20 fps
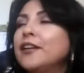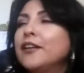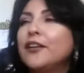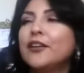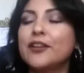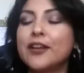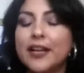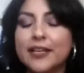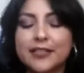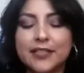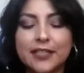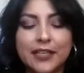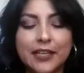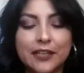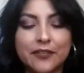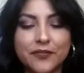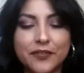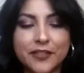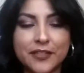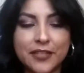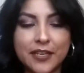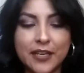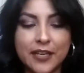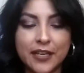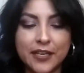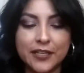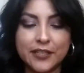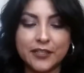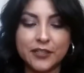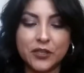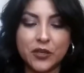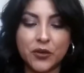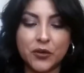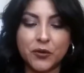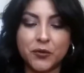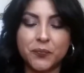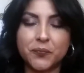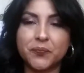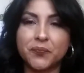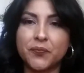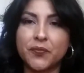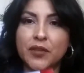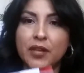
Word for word: all kinds of gifts. So